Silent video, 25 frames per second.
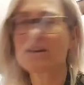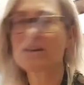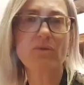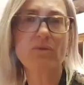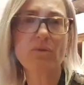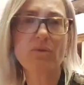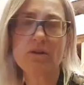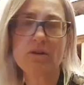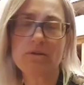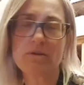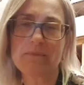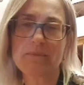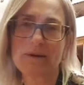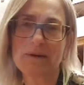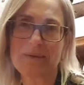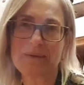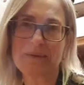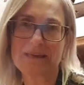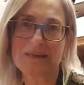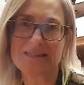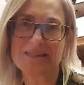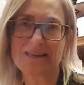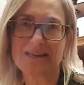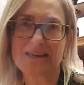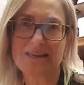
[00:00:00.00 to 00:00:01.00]
all on my
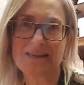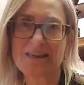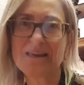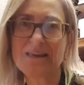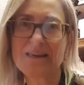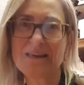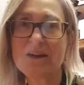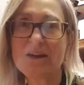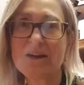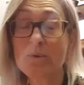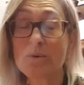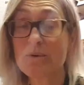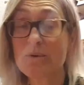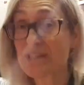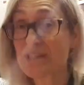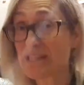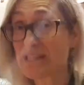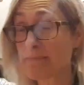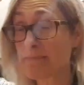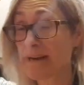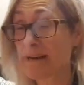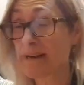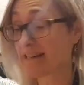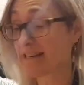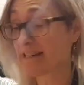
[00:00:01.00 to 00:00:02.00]
PC, which is
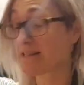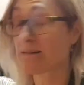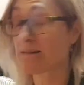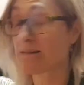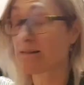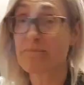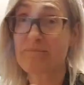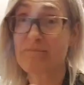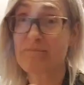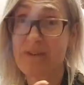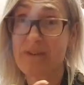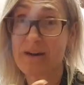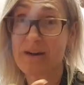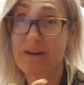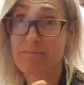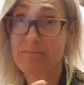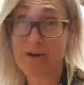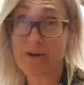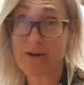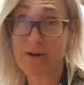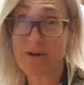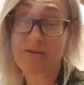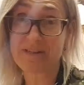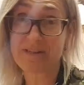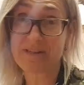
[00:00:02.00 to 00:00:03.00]
backed up
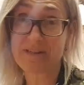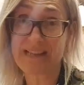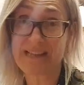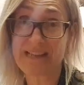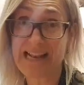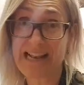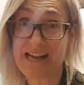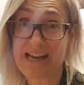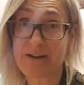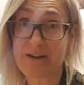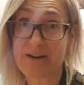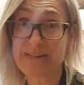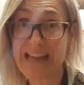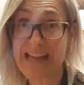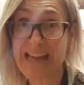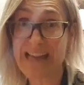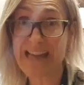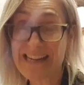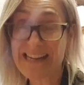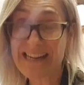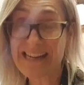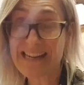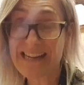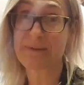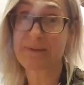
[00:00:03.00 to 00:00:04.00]
both to the cloud
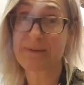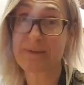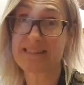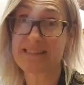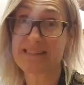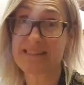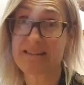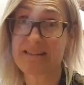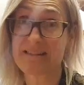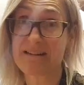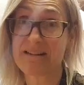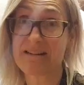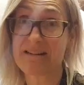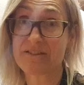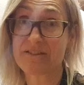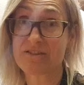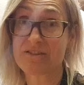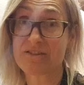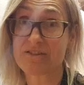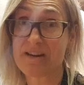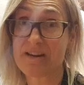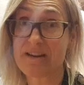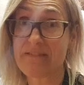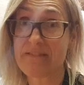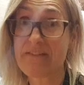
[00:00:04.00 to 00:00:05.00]
and to an external hard
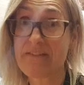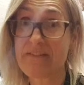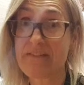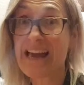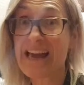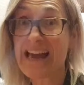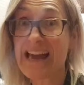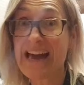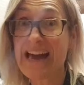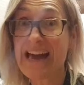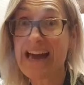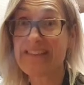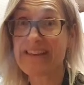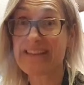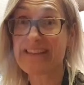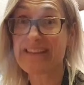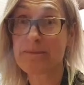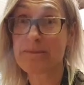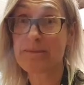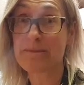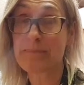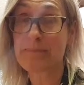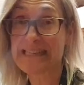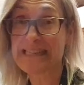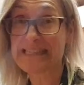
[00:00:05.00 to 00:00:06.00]
drive, and then
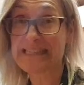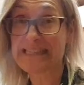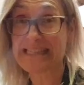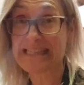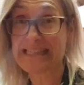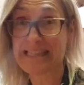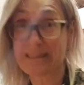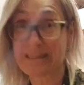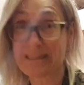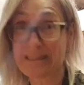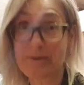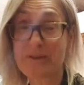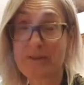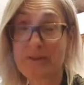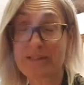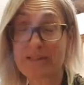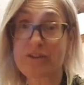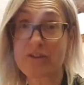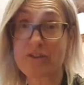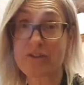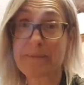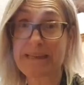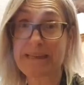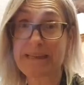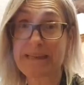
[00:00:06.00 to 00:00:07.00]
the music on
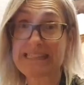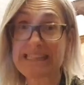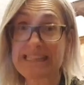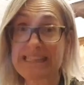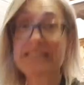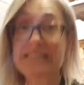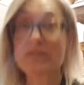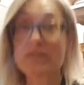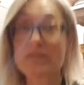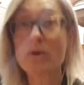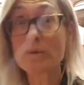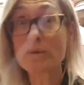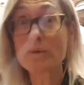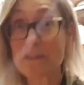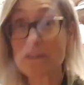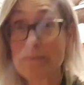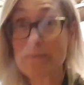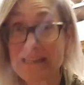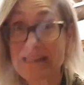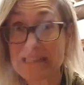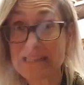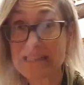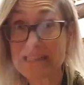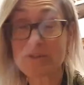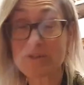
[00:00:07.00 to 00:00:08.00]
the PC is also
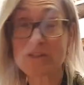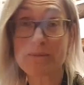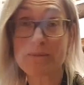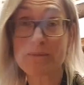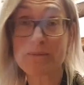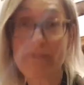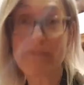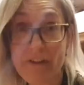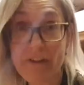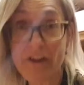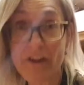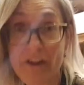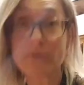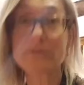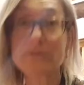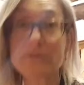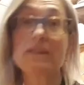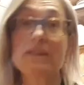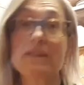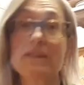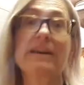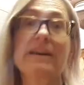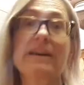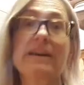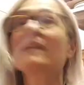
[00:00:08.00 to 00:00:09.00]
backed up onto my phone so
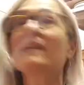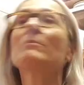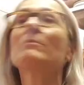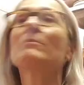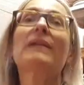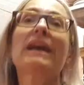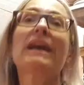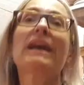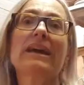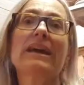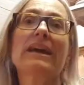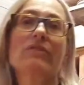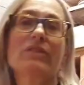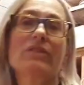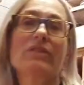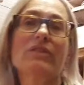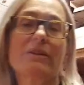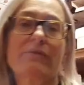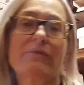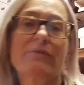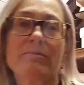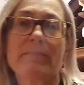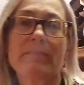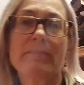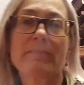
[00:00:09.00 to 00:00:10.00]
that I can play everything
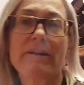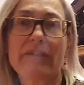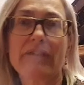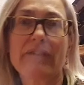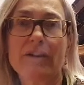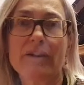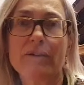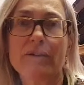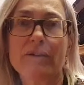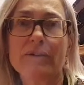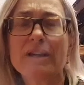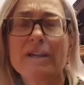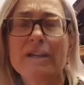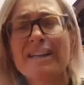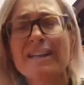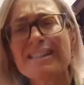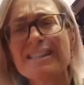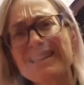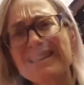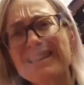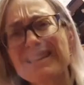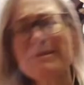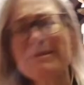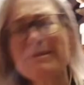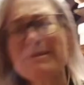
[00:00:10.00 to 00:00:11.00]
from my phone.
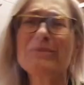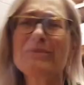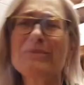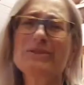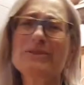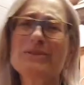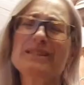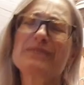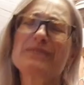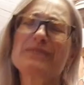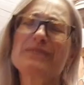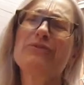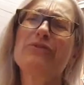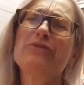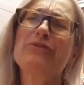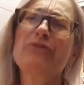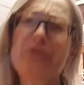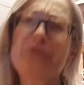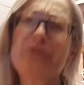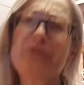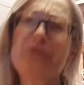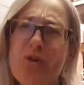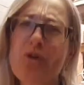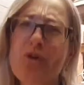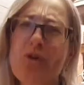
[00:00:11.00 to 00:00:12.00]
So that means my music's in
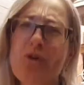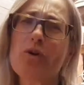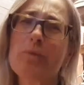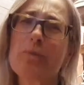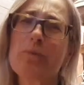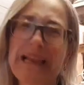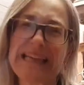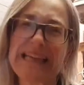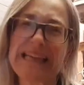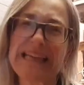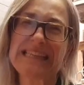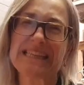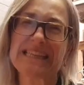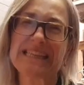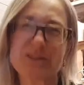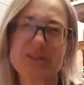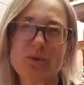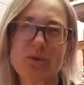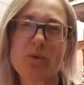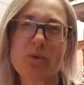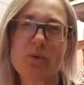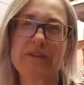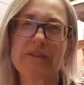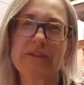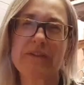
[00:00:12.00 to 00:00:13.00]
4 places,
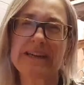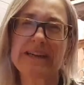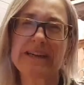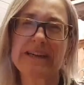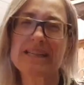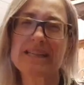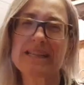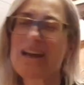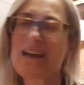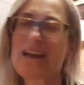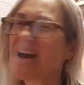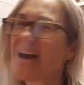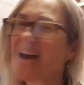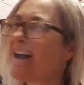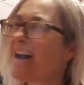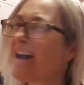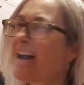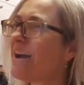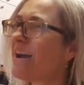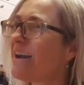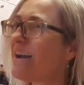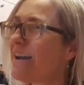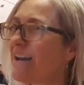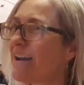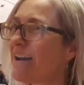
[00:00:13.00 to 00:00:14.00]
all of it.
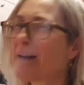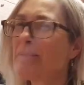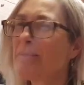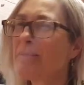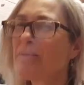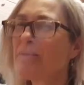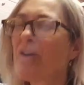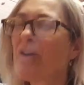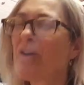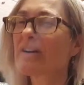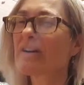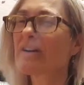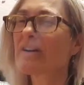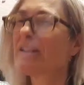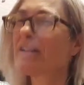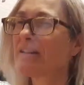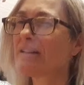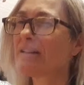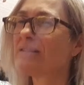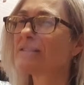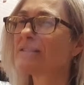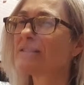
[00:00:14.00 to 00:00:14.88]
I'm not going to lose